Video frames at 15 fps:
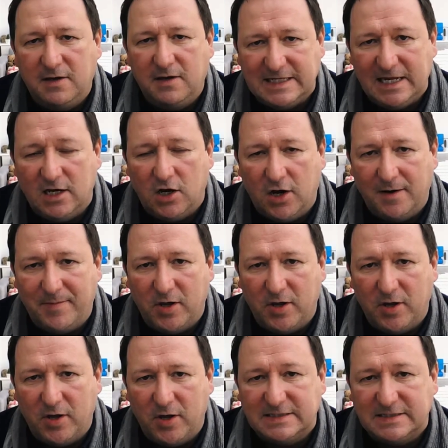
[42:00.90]
see a lot of
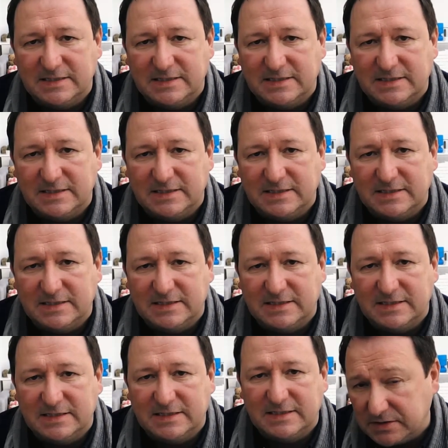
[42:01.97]
birds, sometimes they
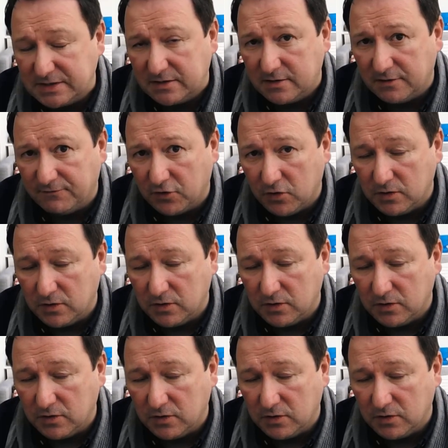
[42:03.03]
can cause the fruit
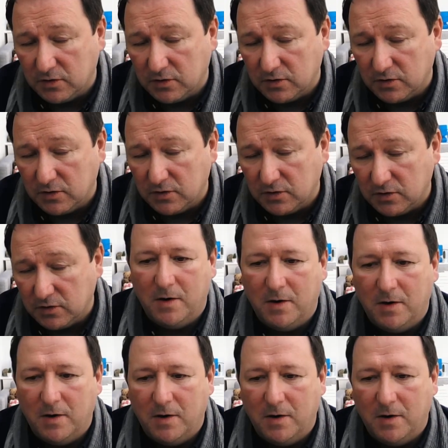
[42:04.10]
to
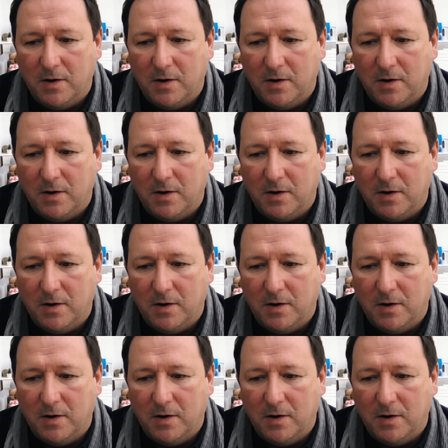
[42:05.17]
drop.